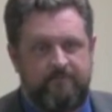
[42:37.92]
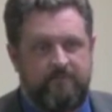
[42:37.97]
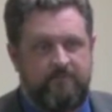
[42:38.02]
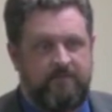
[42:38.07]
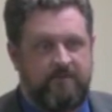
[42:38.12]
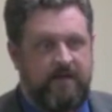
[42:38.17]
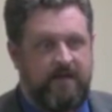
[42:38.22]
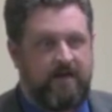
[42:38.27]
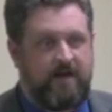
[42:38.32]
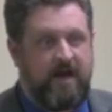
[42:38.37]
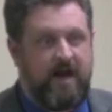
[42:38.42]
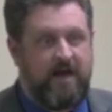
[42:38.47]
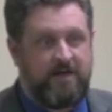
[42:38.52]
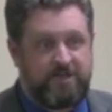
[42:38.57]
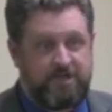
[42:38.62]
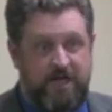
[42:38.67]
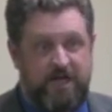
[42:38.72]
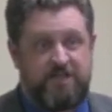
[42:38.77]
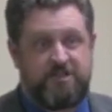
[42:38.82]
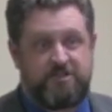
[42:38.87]
That God
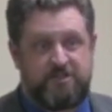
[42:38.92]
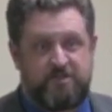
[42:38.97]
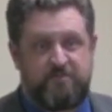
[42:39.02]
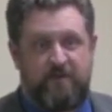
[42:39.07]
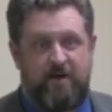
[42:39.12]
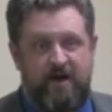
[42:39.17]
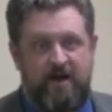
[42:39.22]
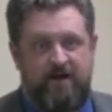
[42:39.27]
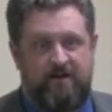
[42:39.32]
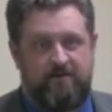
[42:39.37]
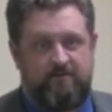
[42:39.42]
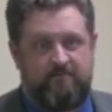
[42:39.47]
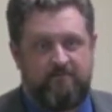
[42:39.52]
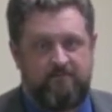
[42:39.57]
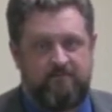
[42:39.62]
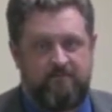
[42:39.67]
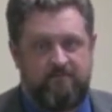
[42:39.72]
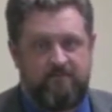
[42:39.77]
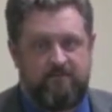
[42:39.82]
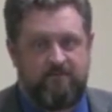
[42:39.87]
changes his mind.
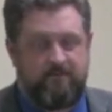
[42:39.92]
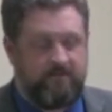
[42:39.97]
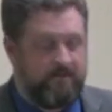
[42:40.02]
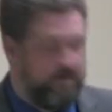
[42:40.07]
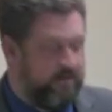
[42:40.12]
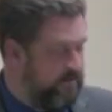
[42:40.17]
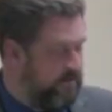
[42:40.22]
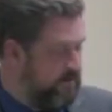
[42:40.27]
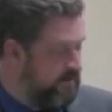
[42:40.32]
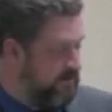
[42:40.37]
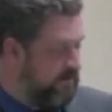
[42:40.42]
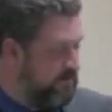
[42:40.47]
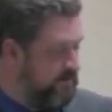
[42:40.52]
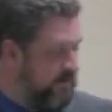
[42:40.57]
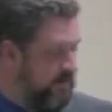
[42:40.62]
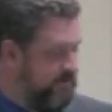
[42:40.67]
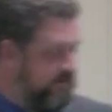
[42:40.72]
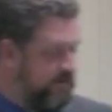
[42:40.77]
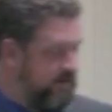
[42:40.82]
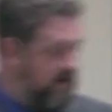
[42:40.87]
That the,
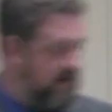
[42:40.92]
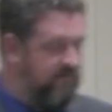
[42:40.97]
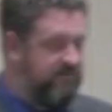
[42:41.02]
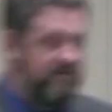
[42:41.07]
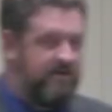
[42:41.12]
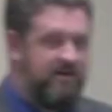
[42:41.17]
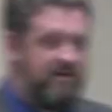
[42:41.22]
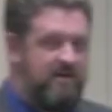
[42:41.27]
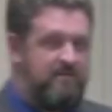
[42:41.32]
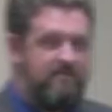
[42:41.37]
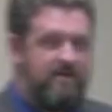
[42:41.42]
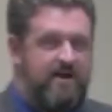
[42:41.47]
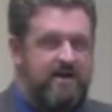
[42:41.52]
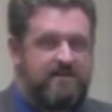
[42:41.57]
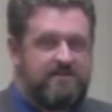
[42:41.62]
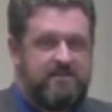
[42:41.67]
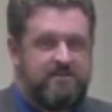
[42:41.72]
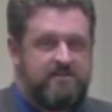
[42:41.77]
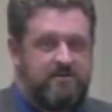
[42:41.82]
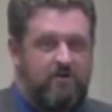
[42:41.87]
that the covenant he
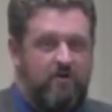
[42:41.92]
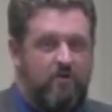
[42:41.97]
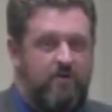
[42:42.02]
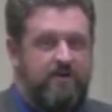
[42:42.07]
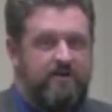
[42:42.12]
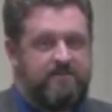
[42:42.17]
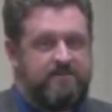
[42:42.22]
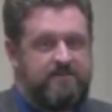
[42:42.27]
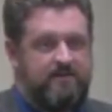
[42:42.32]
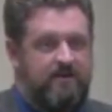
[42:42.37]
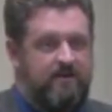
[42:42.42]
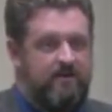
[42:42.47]
makes isn't always,